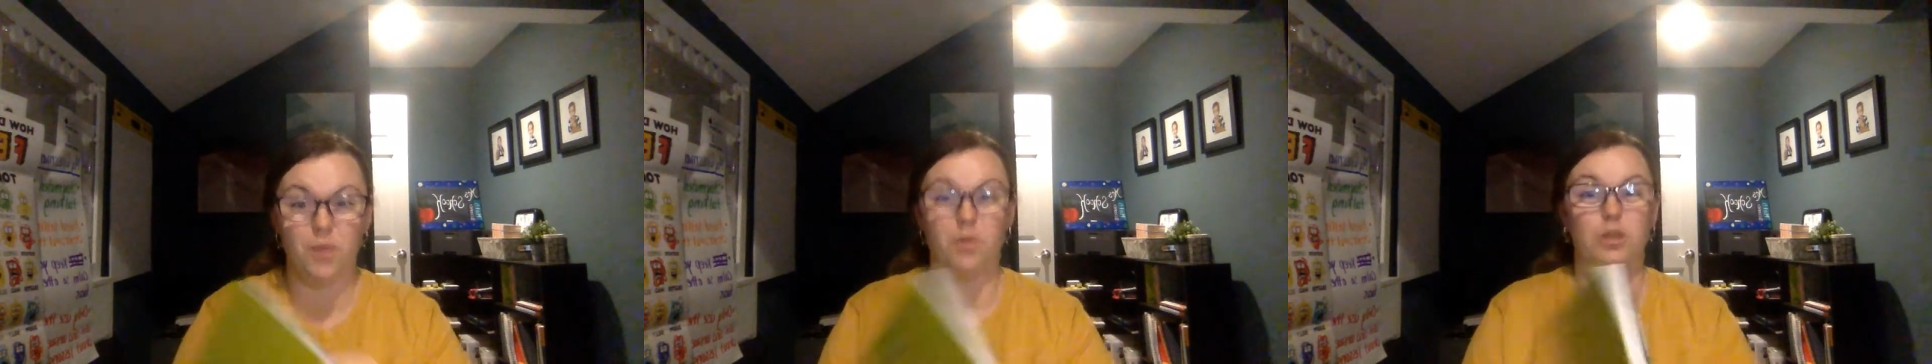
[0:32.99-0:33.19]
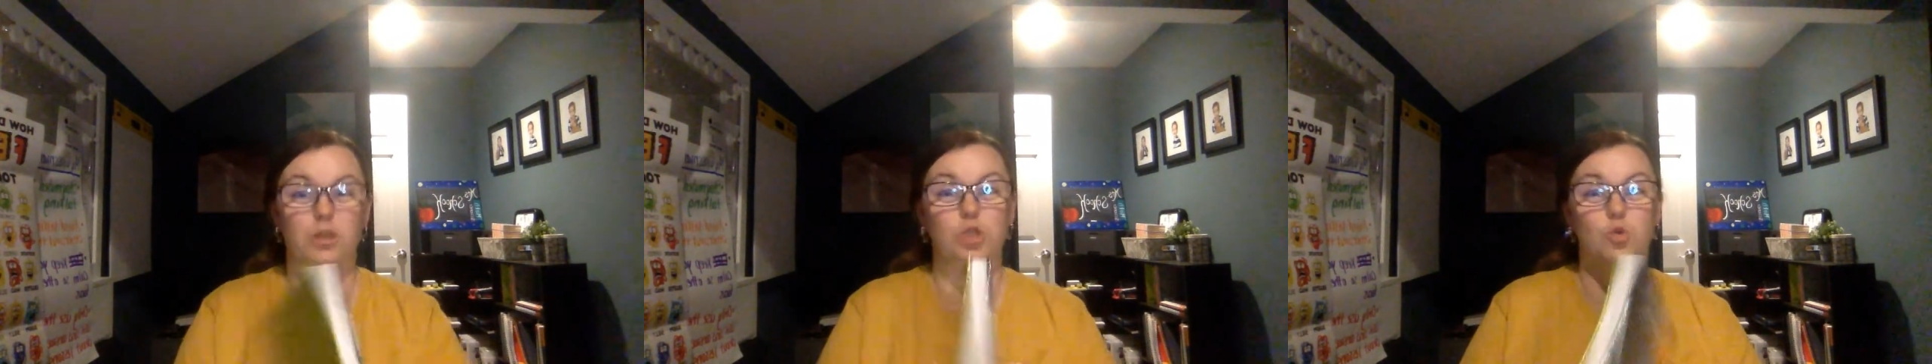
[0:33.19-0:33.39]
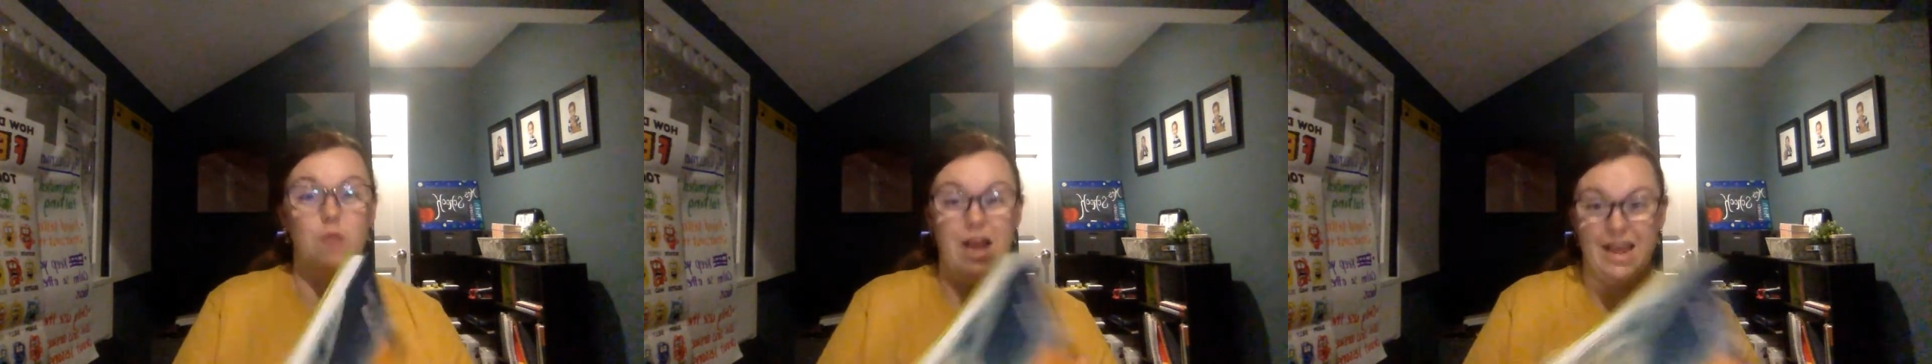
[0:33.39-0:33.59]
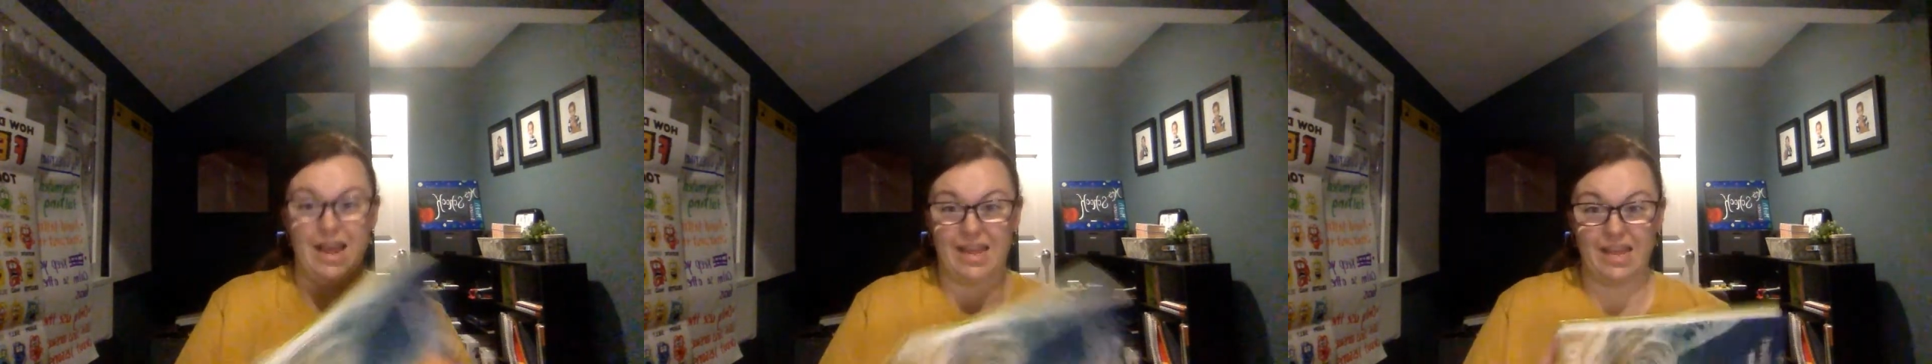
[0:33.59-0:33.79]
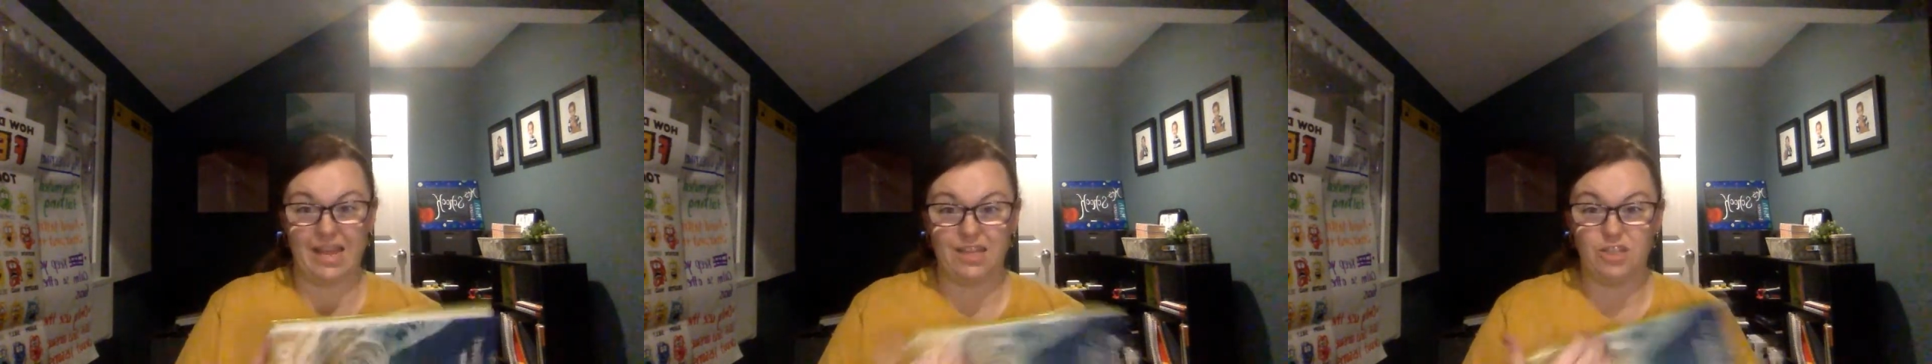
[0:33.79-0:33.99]
were
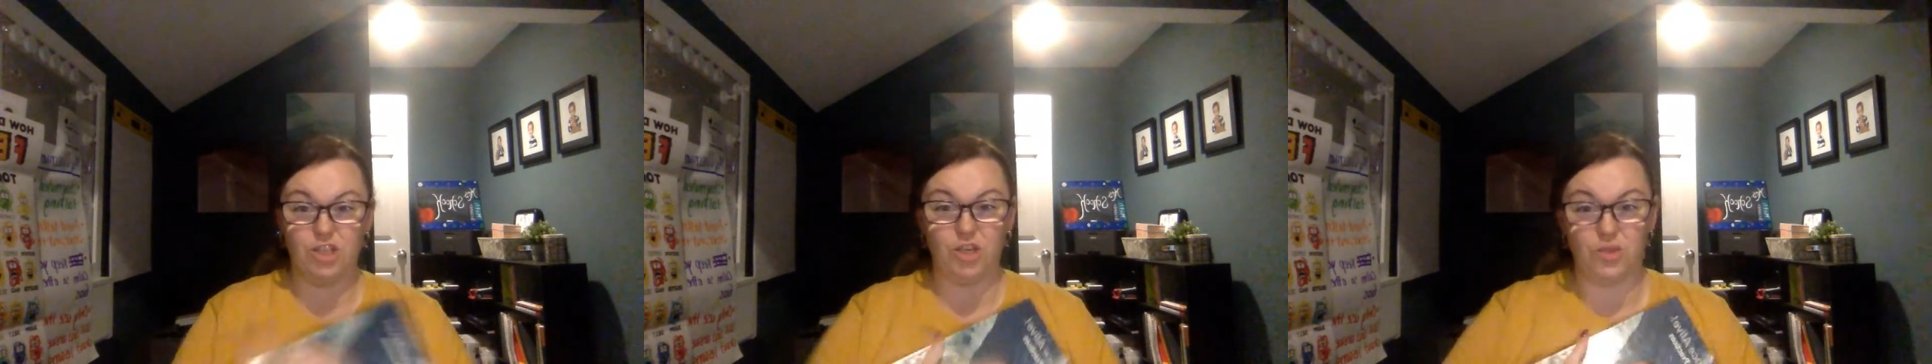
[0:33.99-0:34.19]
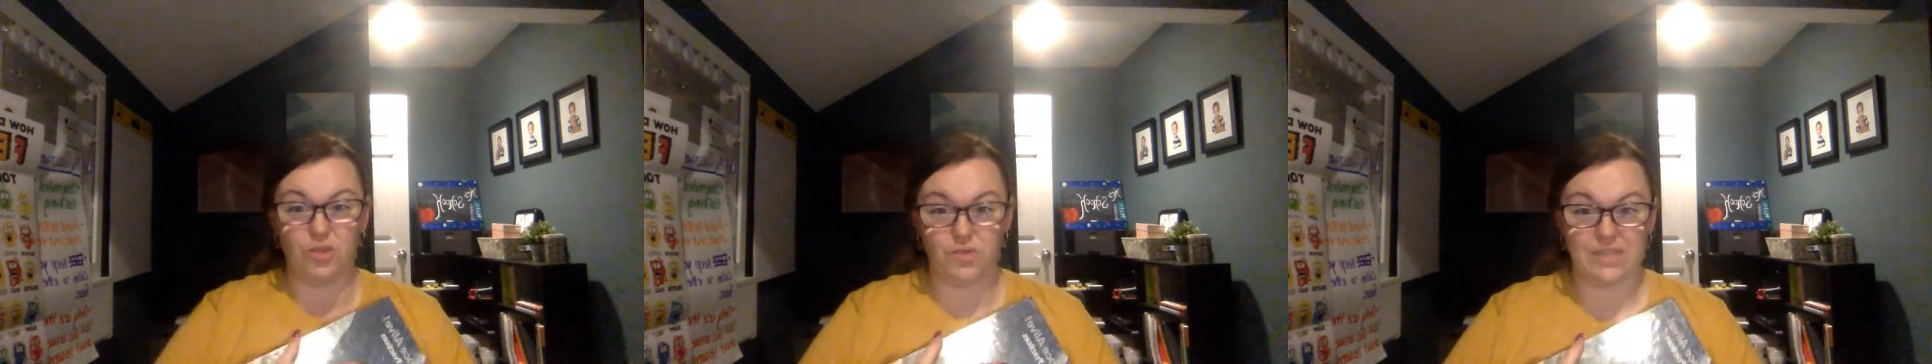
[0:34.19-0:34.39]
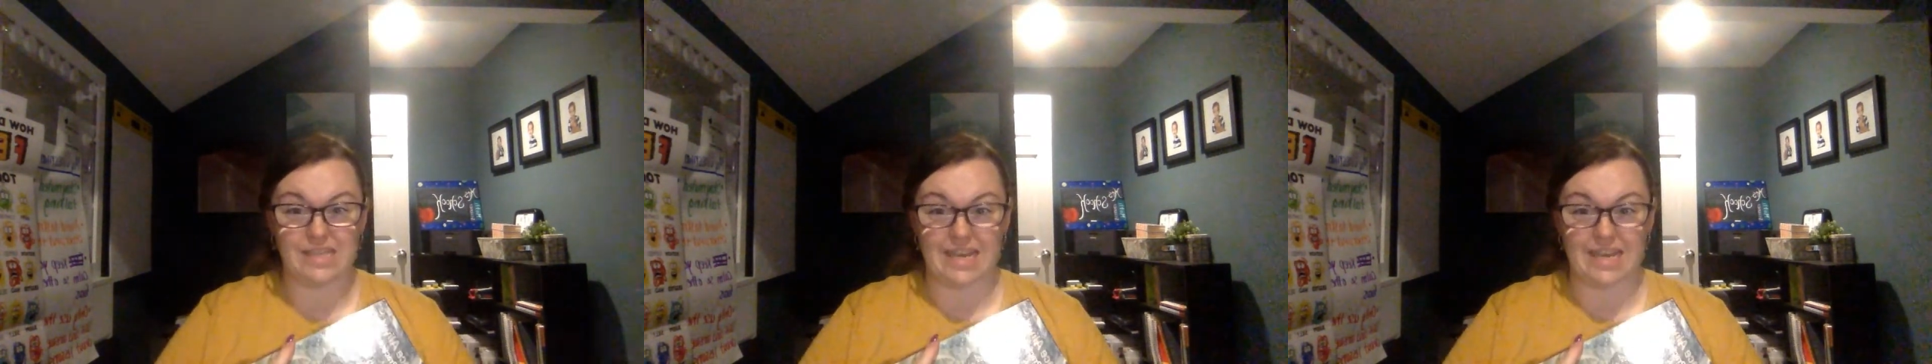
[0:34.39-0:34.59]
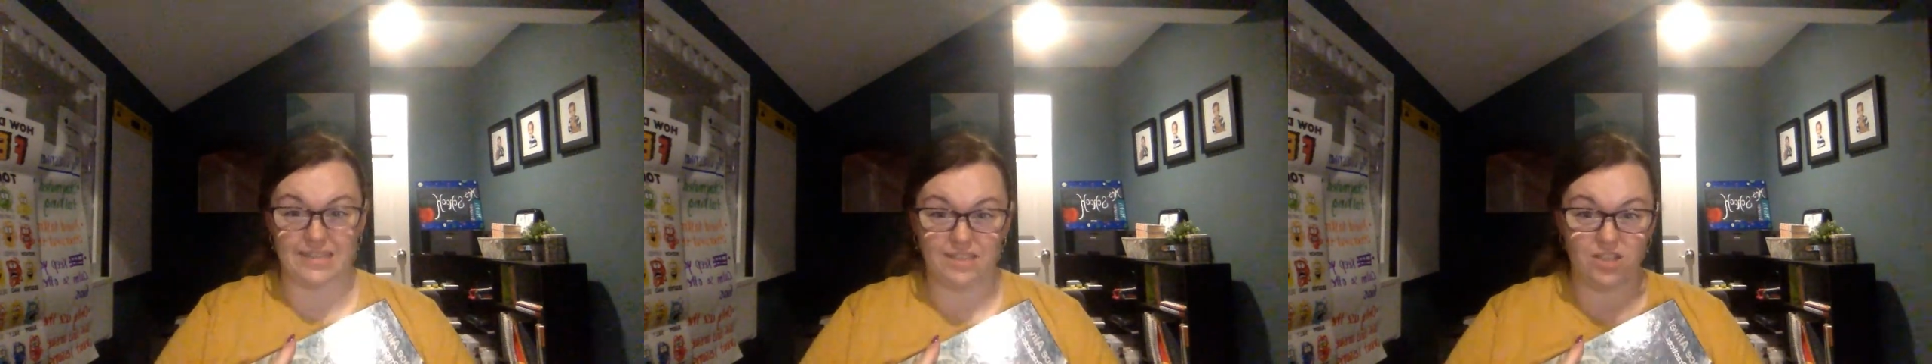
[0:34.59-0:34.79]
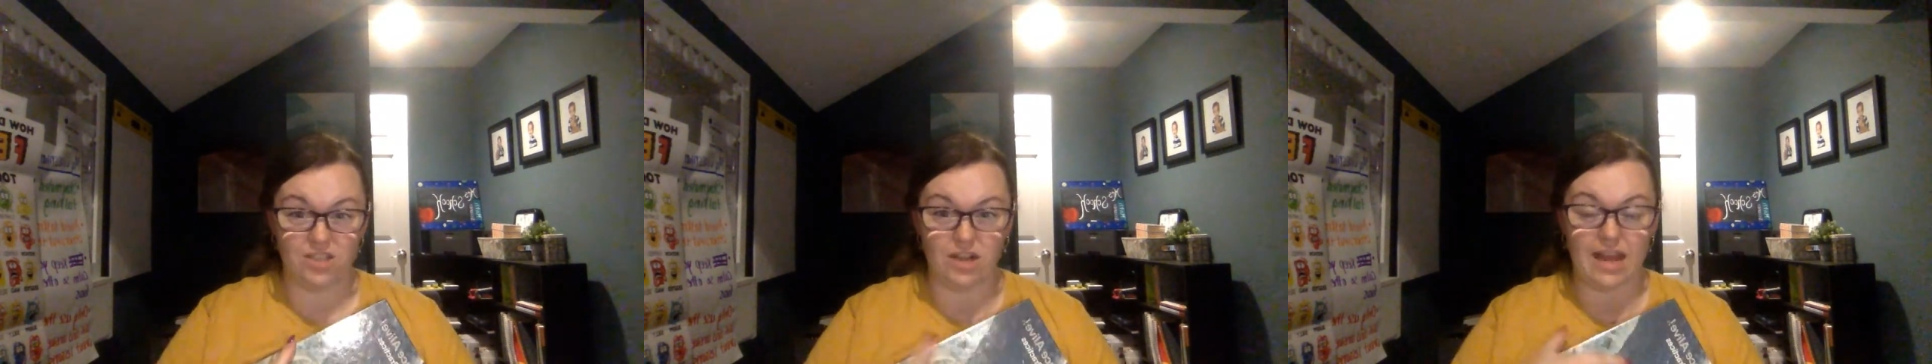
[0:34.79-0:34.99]
trying to use
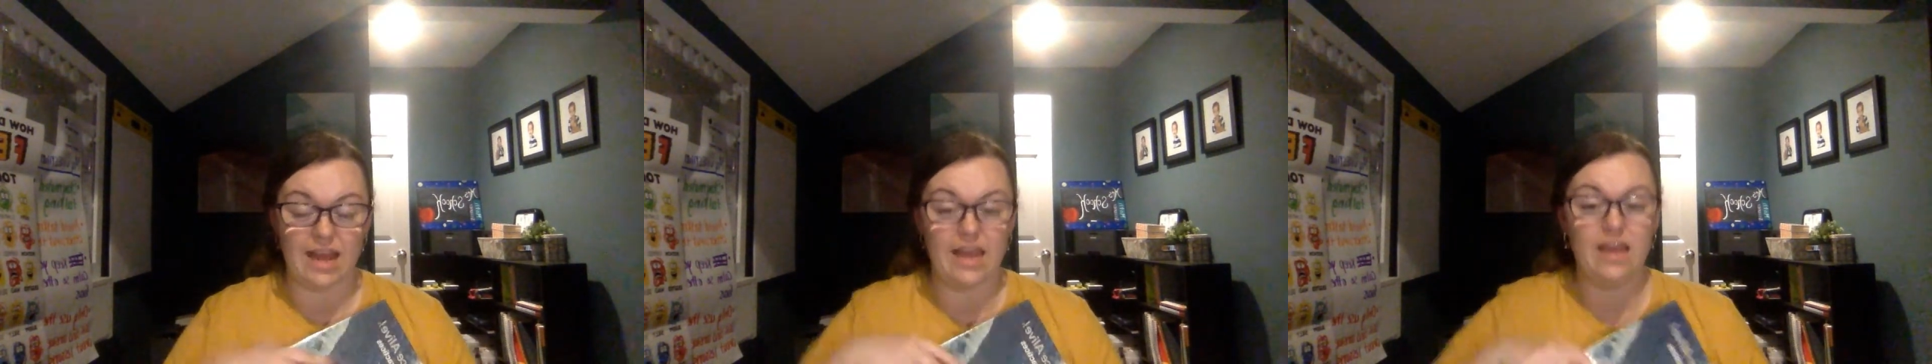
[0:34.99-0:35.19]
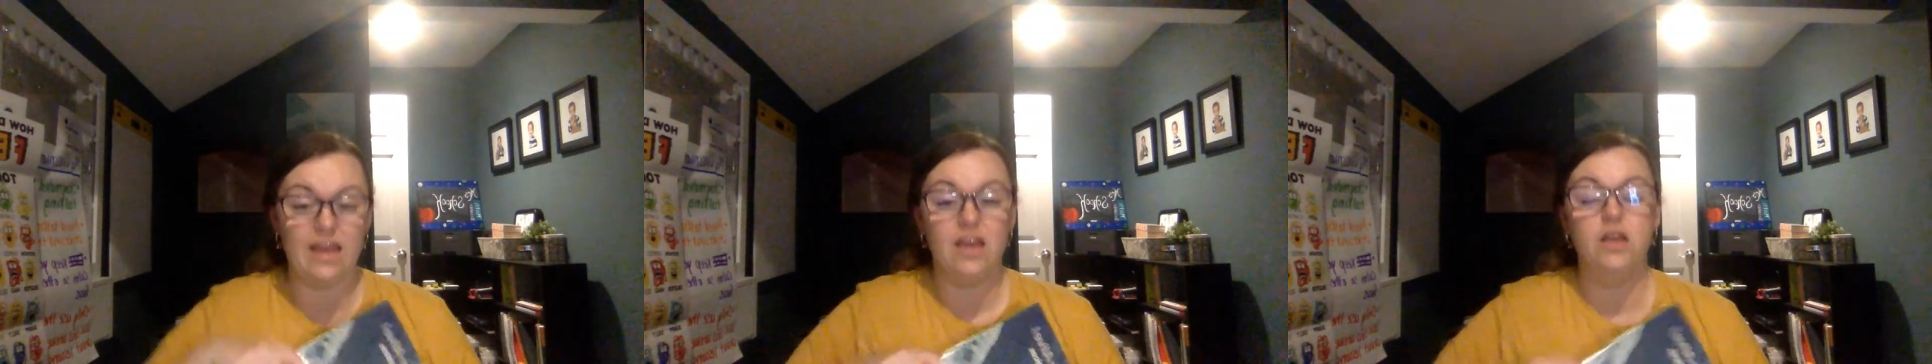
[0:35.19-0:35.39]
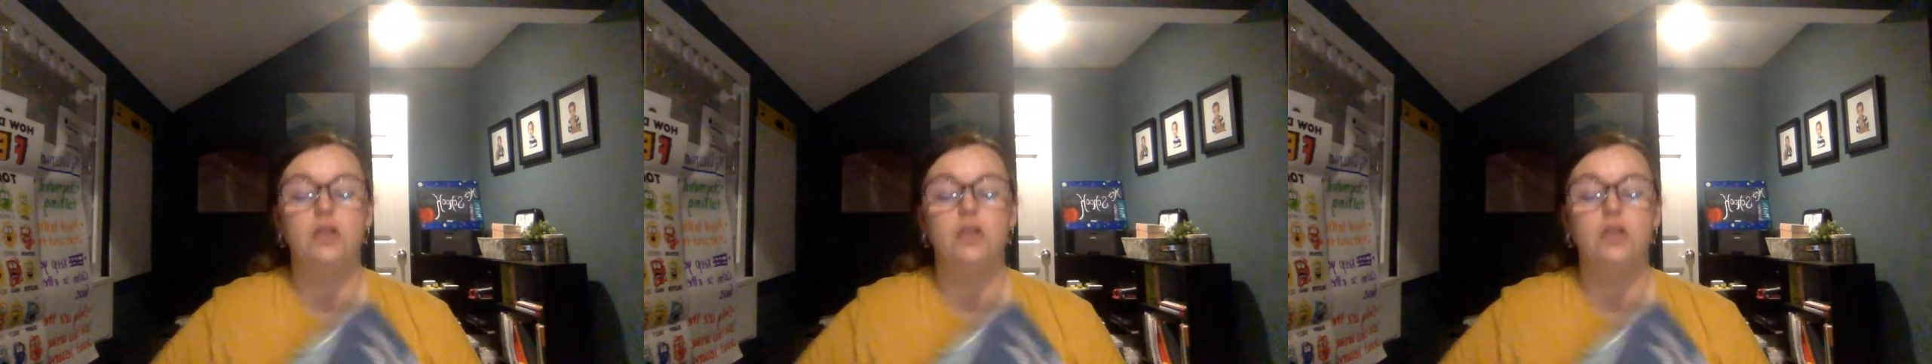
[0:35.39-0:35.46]
yesterday.